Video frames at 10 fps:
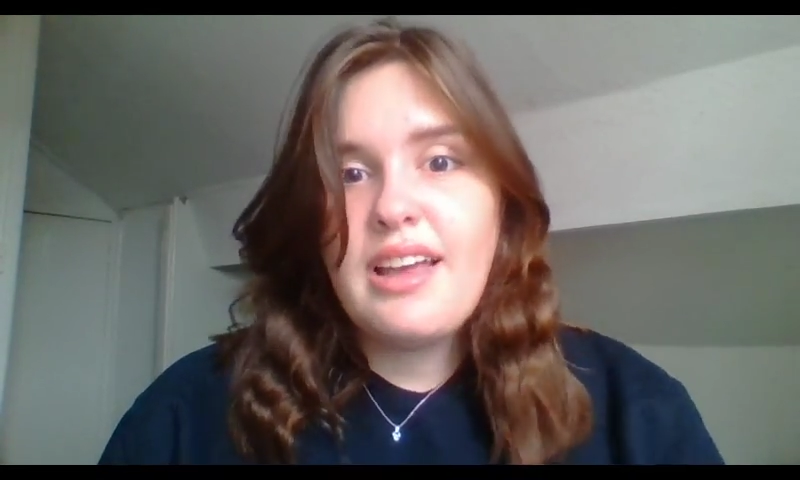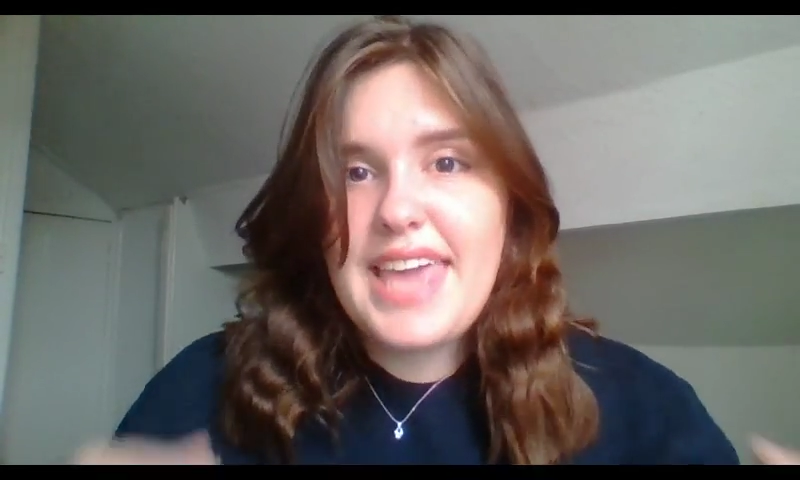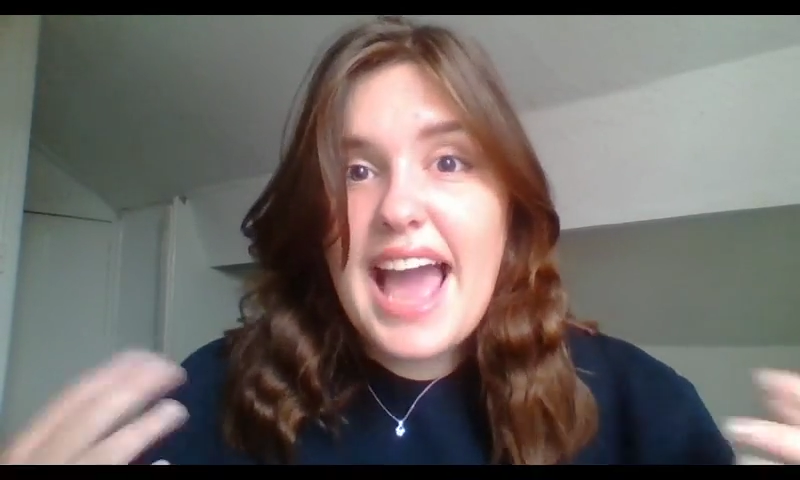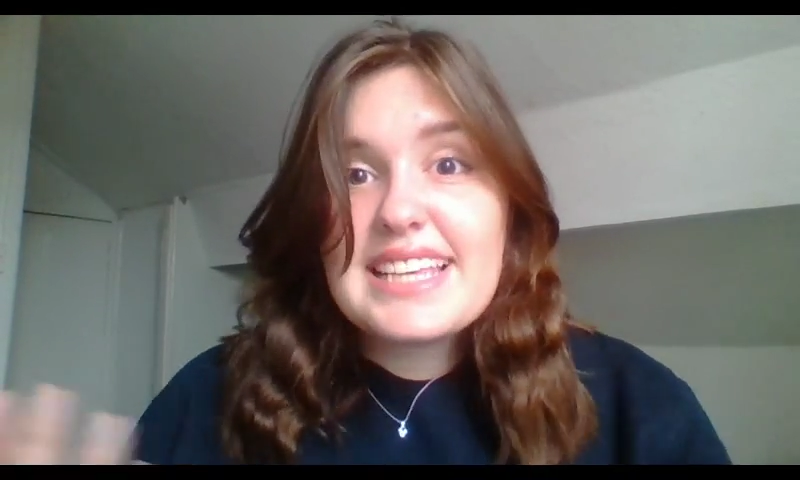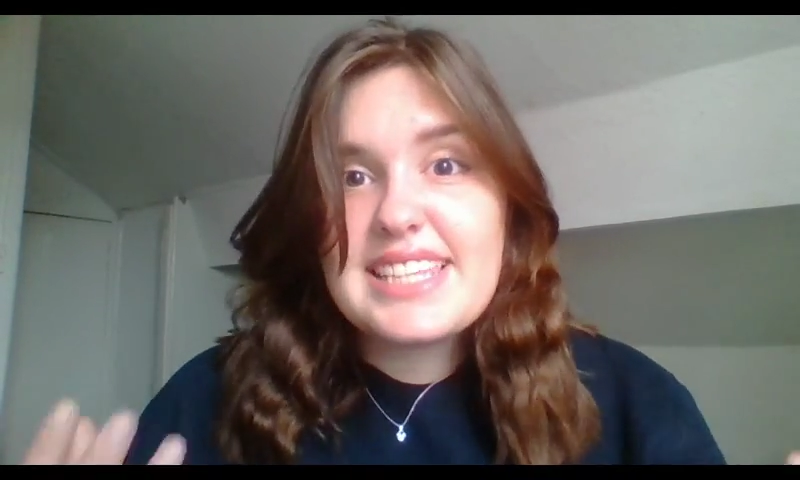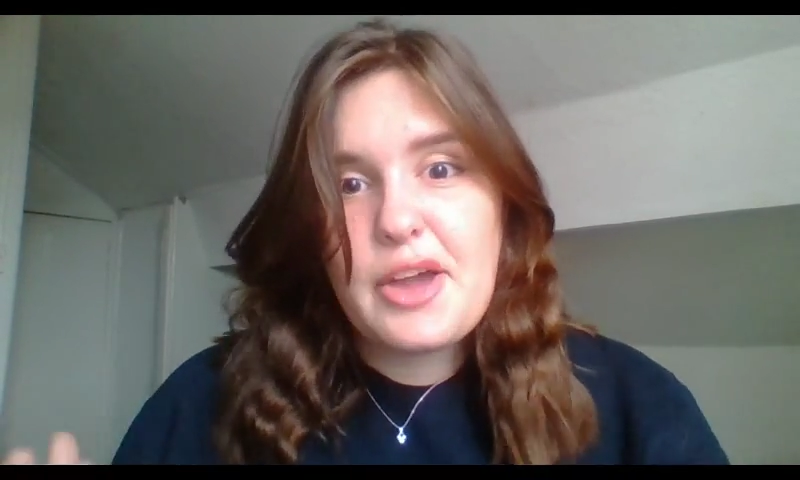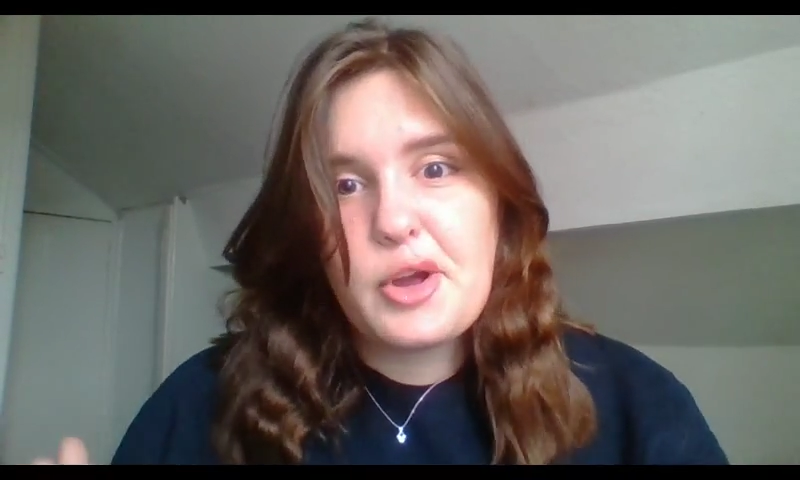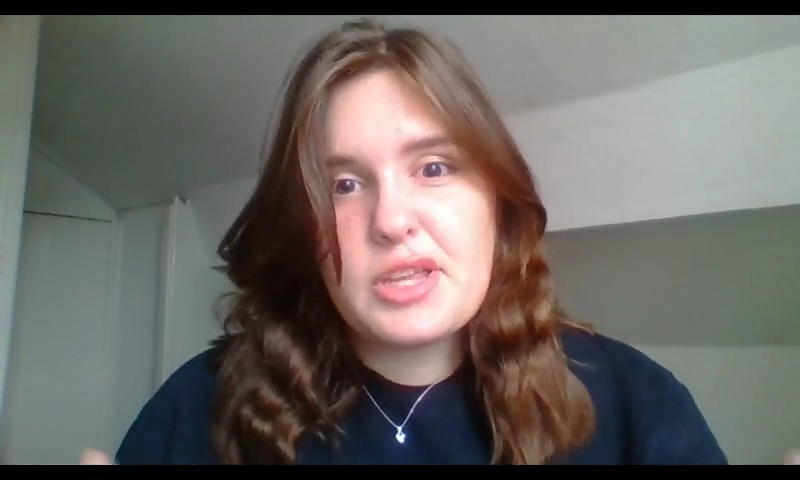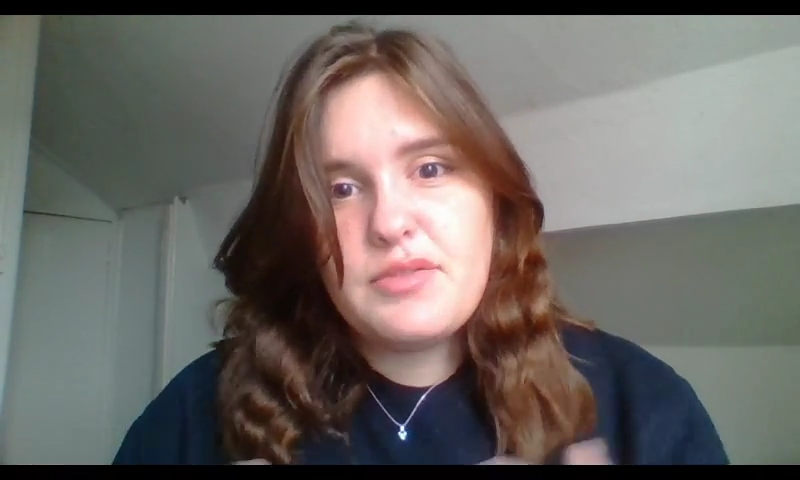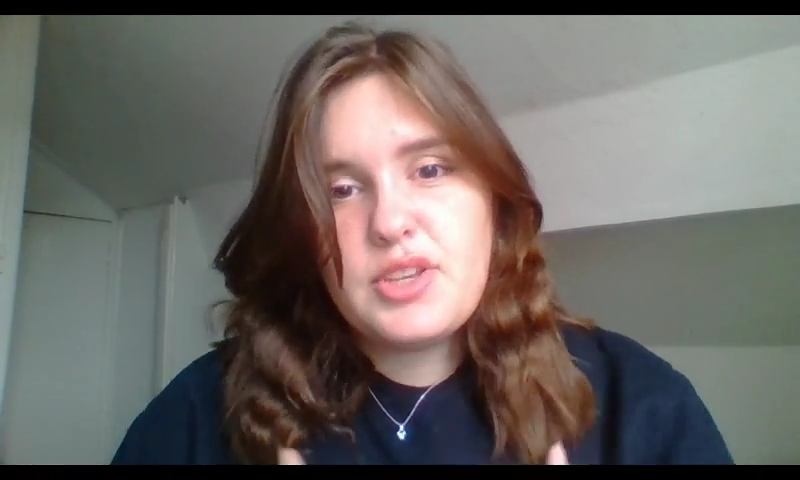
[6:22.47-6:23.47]
Yes, there
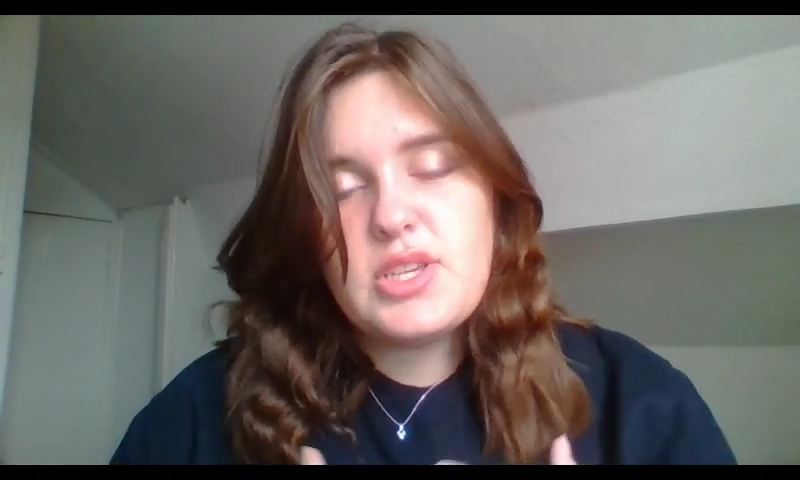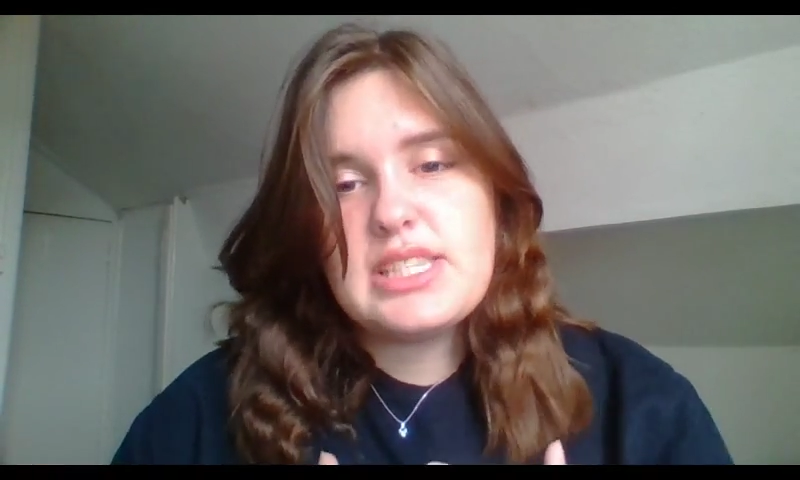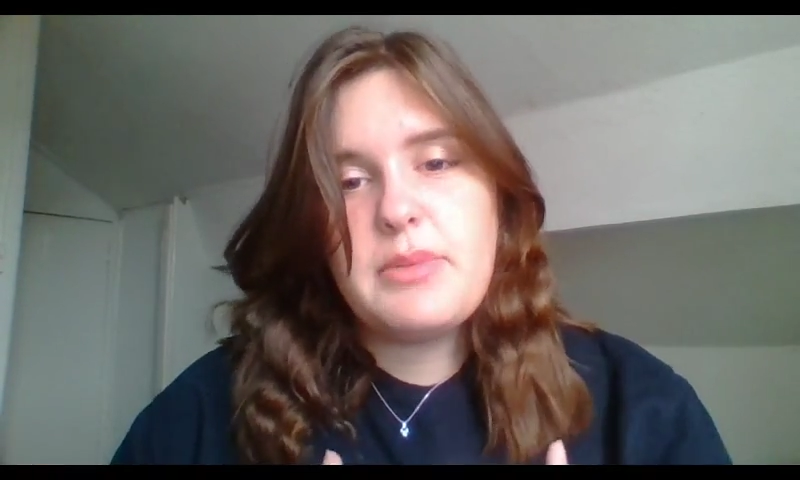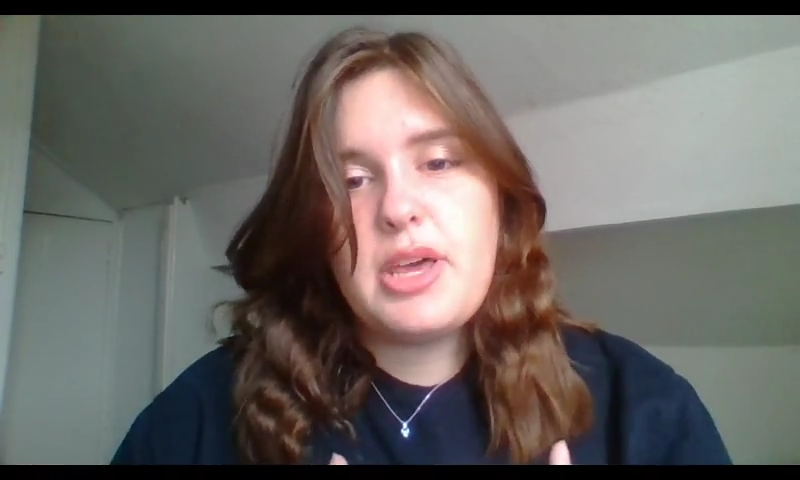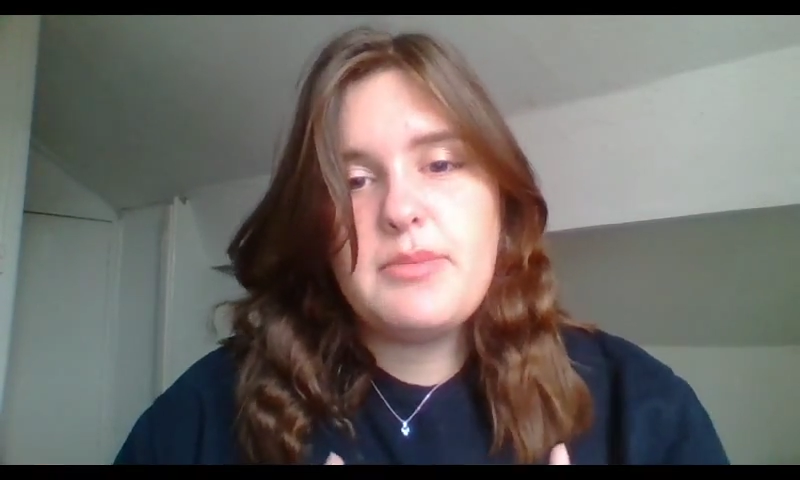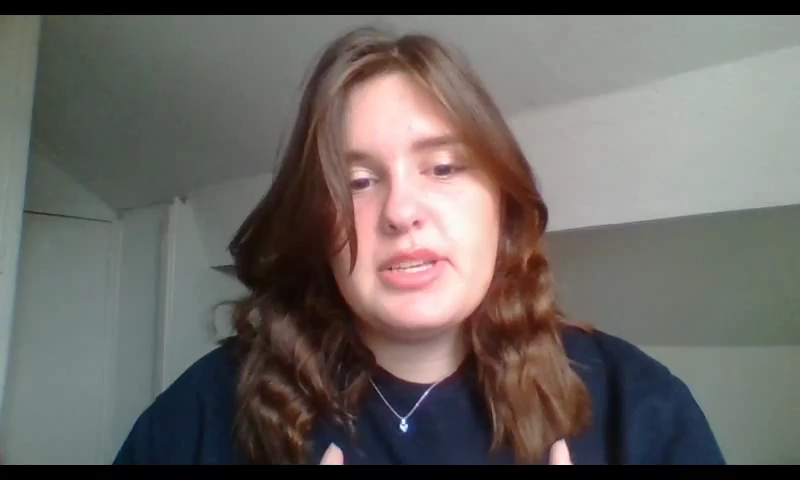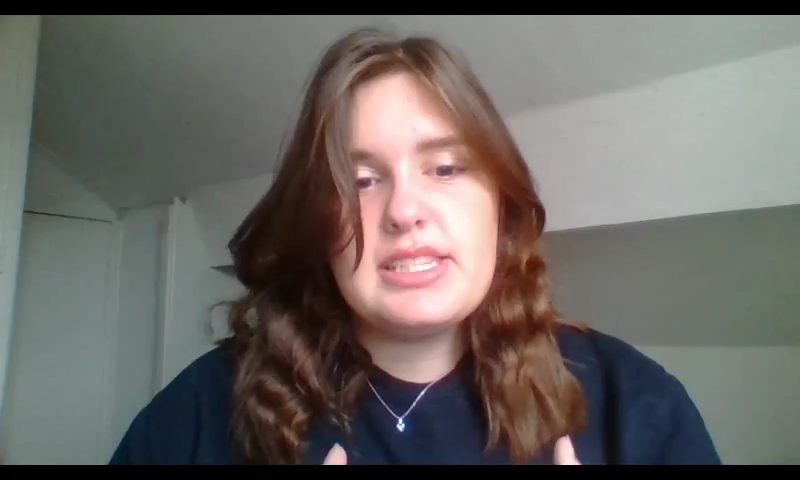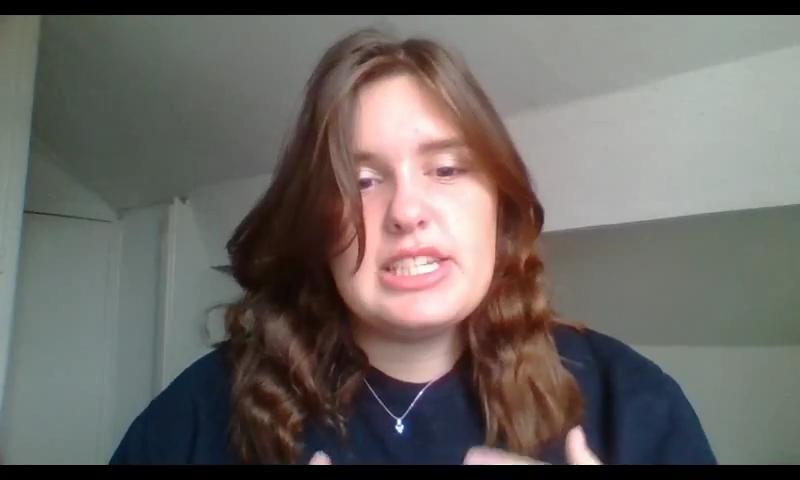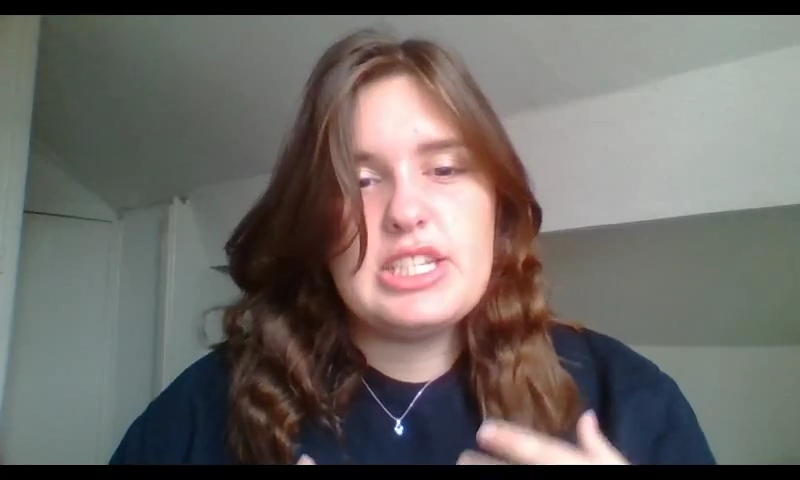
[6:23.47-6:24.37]
are confusing moments